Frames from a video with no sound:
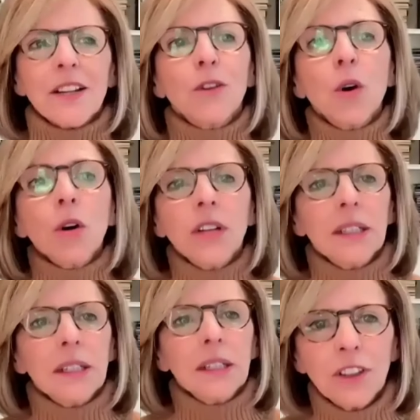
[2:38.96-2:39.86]
course, I
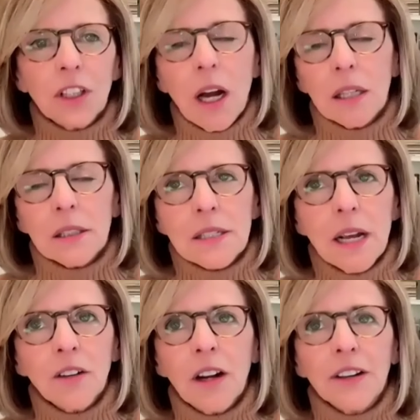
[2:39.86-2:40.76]
laugh a lot. The
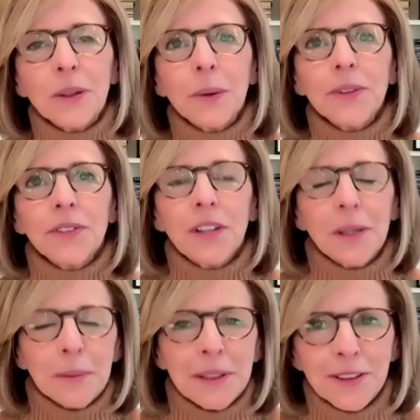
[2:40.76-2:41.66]
sound guy's always
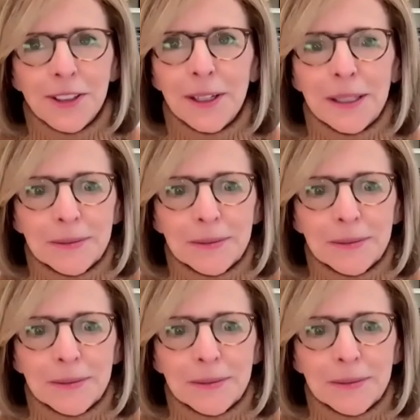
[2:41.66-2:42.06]
telling me to shut up.